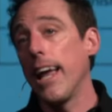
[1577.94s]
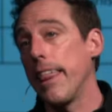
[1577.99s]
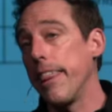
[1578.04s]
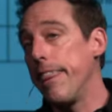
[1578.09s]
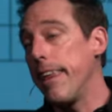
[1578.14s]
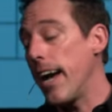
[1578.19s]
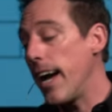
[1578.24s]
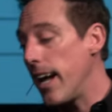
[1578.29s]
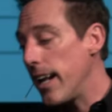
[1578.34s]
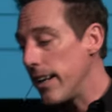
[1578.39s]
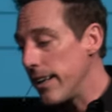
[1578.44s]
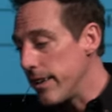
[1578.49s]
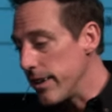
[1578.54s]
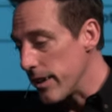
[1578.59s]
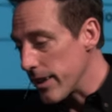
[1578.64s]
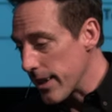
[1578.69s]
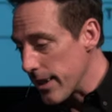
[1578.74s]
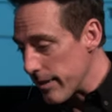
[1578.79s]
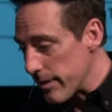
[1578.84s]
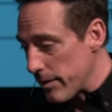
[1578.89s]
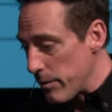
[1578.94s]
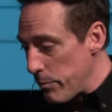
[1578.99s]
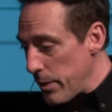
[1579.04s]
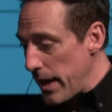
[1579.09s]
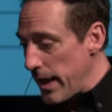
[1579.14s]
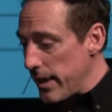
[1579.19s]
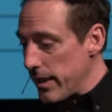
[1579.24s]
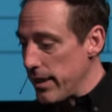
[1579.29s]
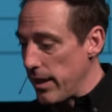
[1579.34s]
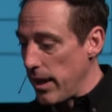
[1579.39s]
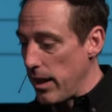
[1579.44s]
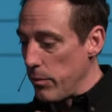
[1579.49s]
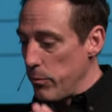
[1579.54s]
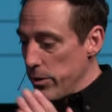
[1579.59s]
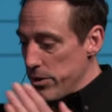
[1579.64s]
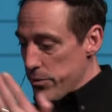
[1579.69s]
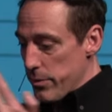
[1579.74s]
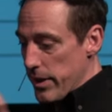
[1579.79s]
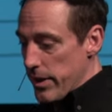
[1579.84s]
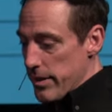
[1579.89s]
that, the, I guess the bad column,
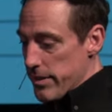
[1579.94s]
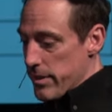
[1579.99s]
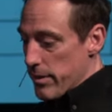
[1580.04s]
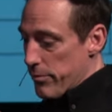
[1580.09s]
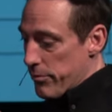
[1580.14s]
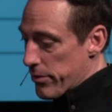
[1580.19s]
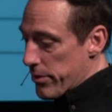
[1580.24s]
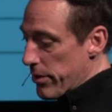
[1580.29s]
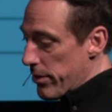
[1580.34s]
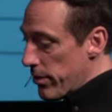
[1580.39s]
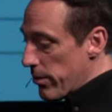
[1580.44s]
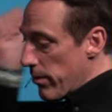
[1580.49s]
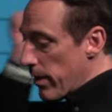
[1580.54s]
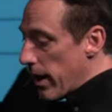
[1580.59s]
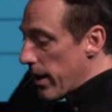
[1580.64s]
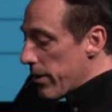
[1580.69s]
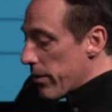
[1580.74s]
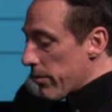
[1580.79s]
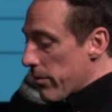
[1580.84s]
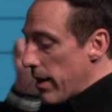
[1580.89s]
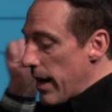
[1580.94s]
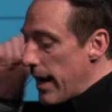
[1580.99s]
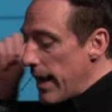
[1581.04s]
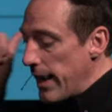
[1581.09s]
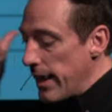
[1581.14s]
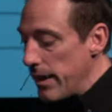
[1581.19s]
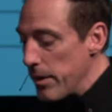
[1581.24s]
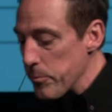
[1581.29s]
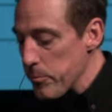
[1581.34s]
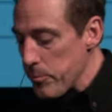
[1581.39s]
which way is it for you? On the right,